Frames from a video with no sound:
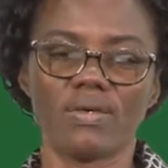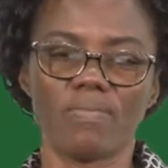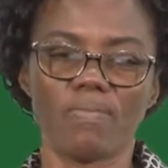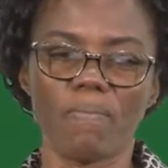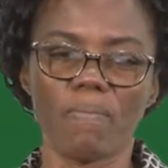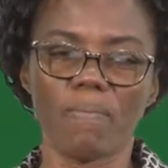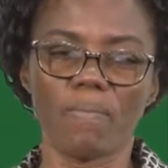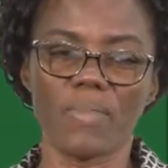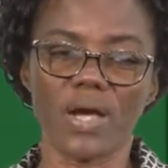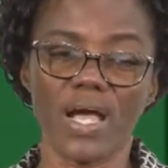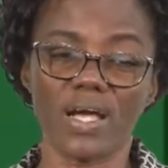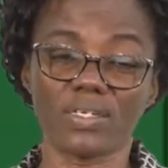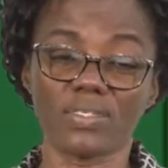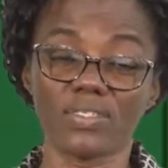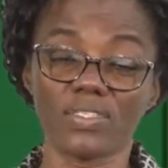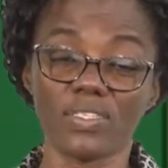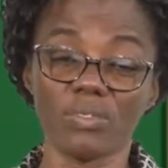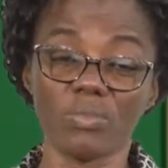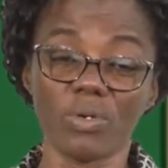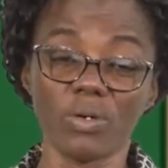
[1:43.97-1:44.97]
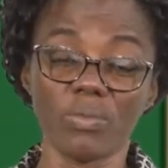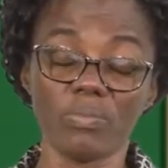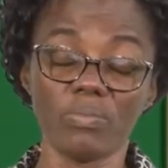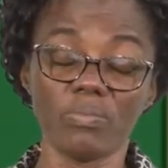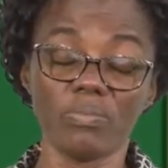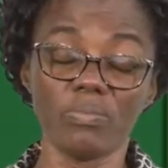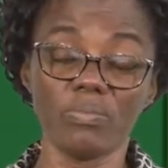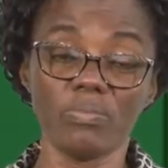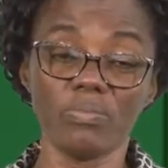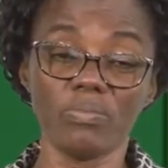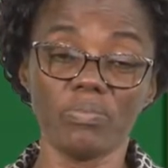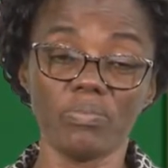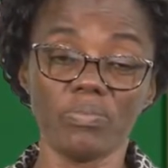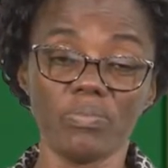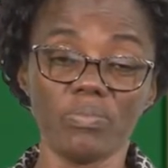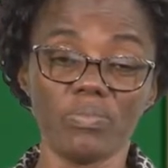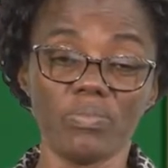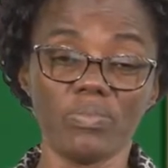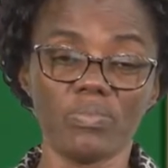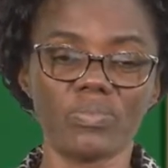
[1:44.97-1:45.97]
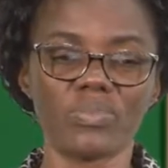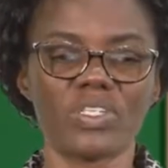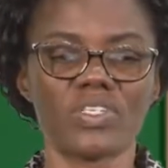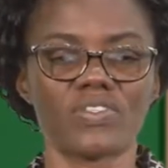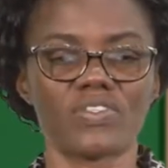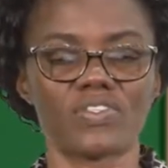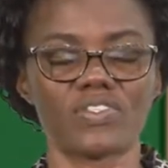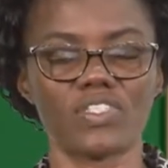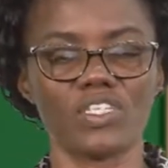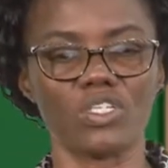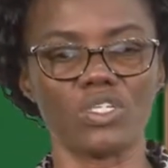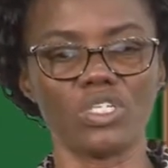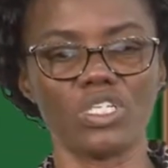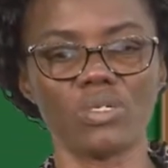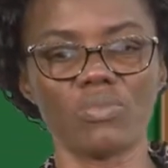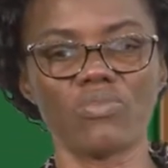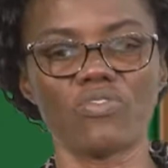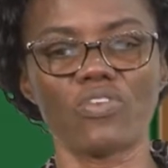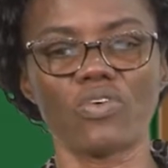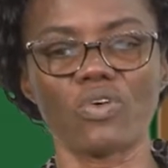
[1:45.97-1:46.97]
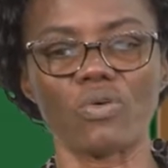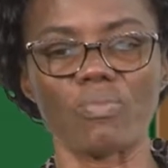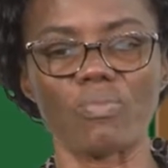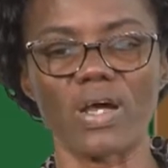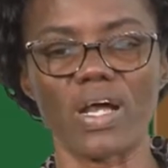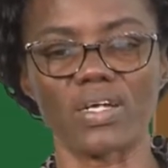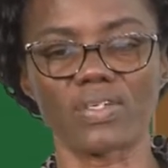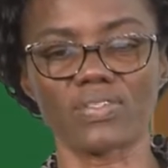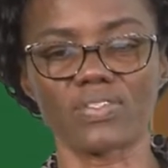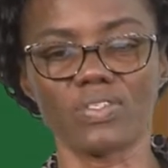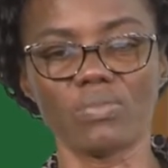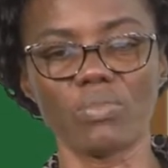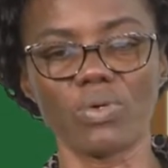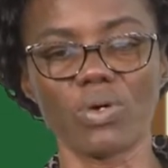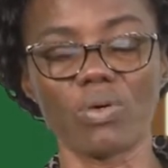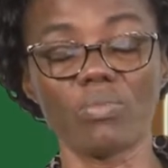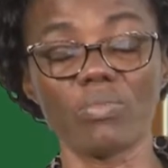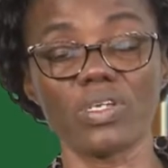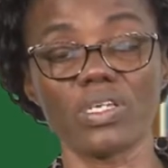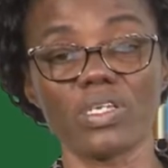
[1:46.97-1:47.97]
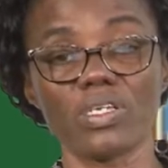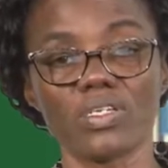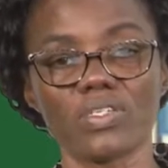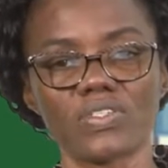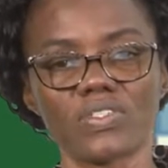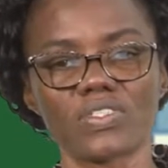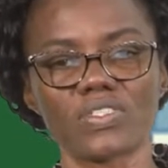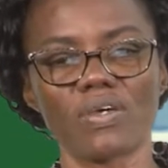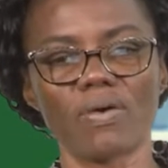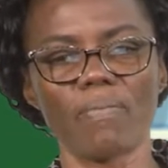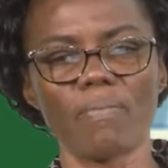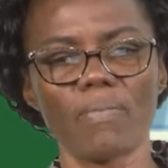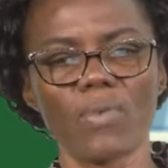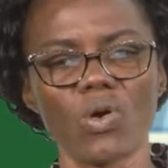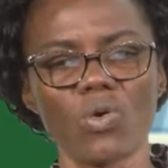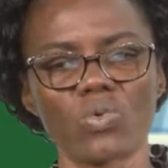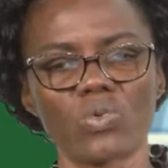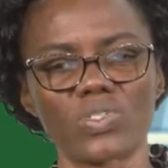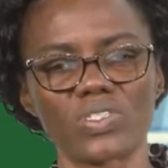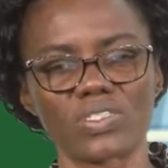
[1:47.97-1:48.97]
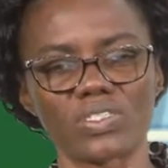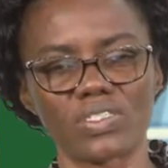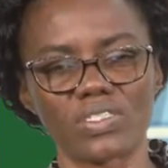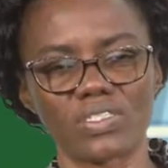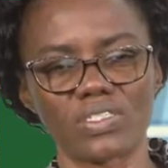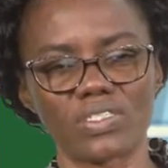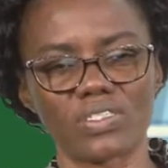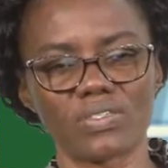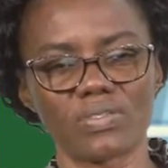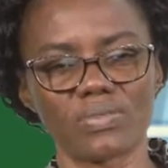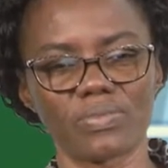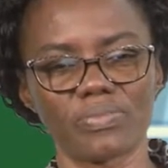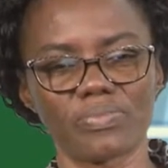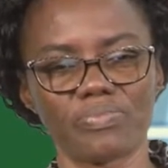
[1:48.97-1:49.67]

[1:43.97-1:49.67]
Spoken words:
Maximum, the synonym for maximum is most.